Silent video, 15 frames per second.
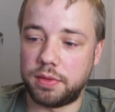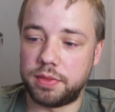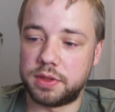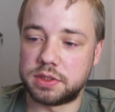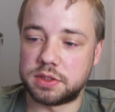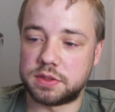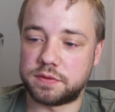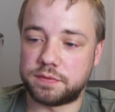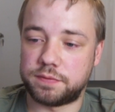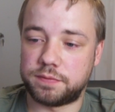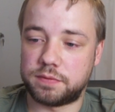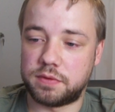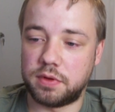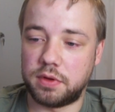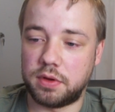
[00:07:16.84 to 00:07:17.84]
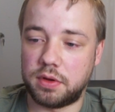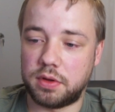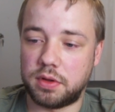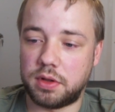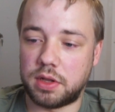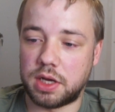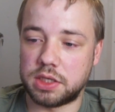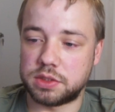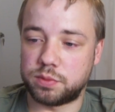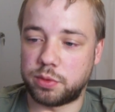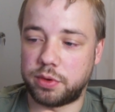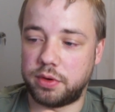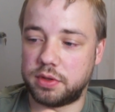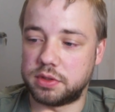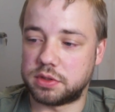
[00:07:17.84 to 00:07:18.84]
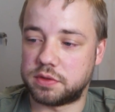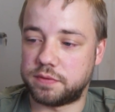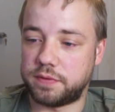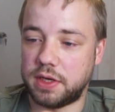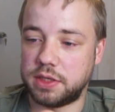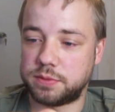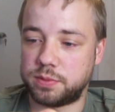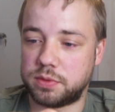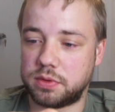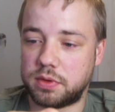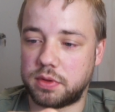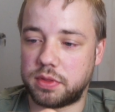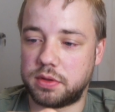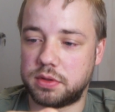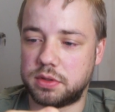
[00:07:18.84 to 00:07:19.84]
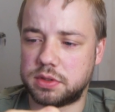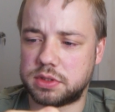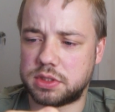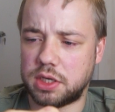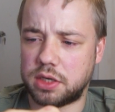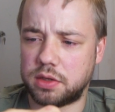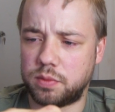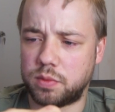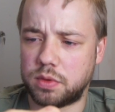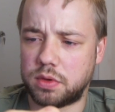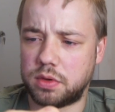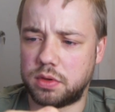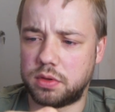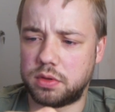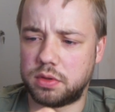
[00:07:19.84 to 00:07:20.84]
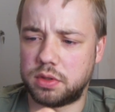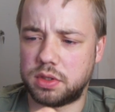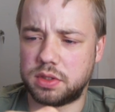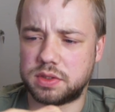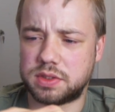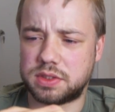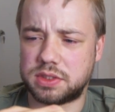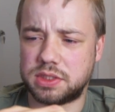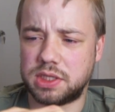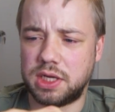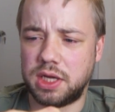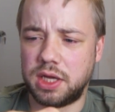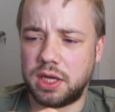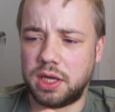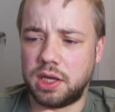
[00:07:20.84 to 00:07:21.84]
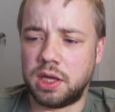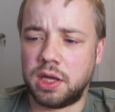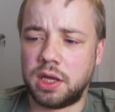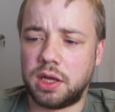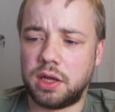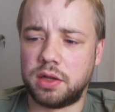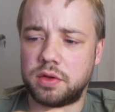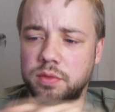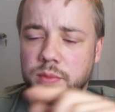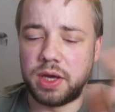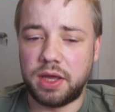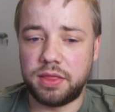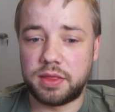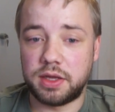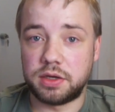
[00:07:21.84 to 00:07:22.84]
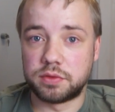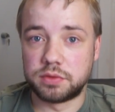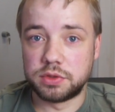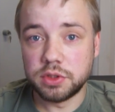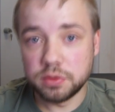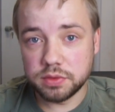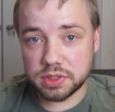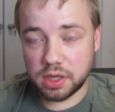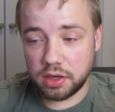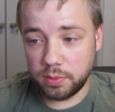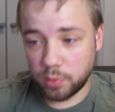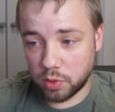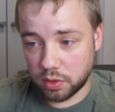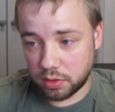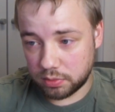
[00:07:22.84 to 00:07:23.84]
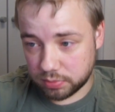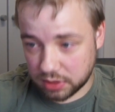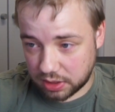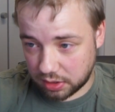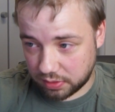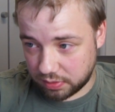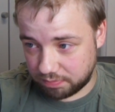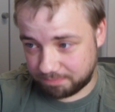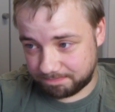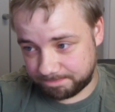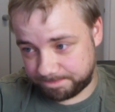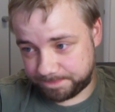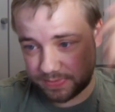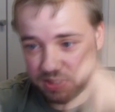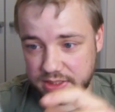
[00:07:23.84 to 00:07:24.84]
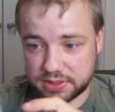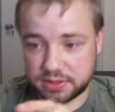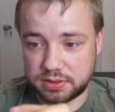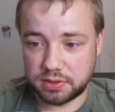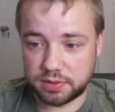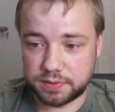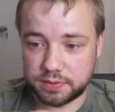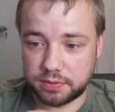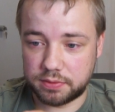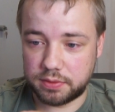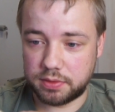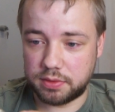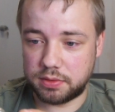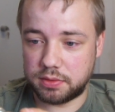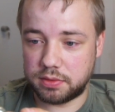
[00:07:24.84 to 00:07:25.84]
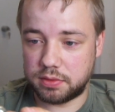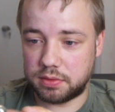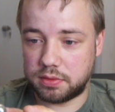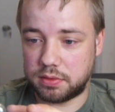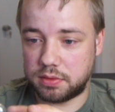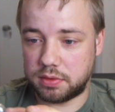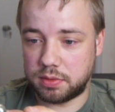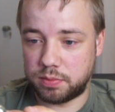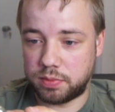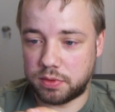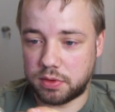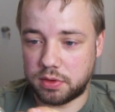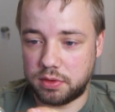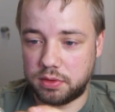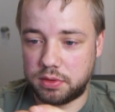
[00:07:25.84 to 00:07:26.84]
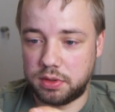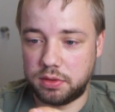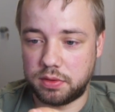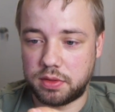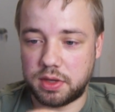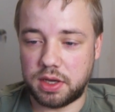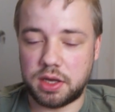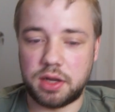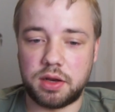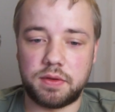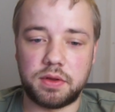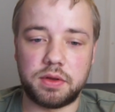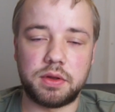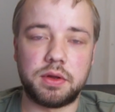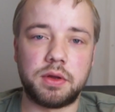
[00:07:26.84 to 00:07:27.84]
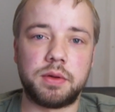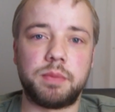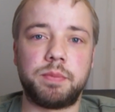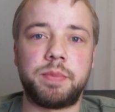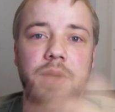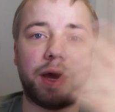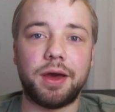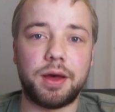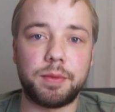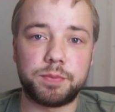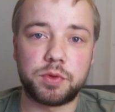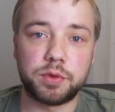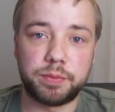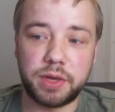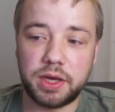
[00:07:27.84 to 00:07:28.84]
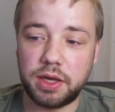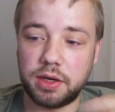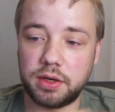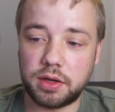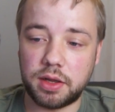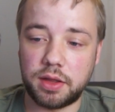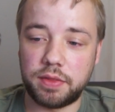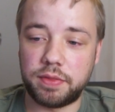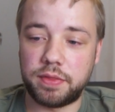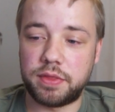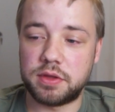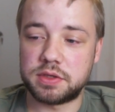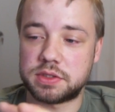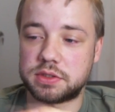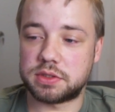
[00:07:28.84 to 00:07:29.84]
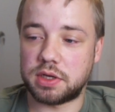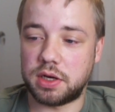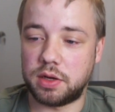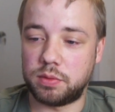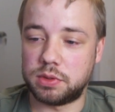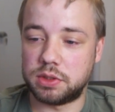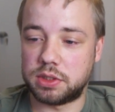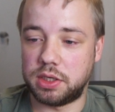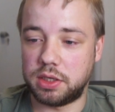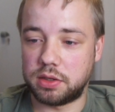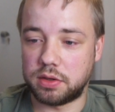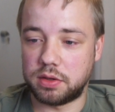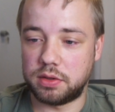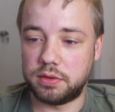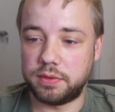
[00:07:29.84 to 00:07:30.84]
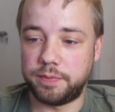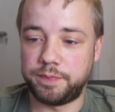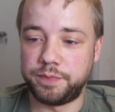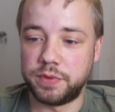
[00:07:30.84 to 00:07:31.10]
This is the last one is Facebook. The second one is a domain they don't use anymore, but it's not so important. They had a backup domain, and this I will click on.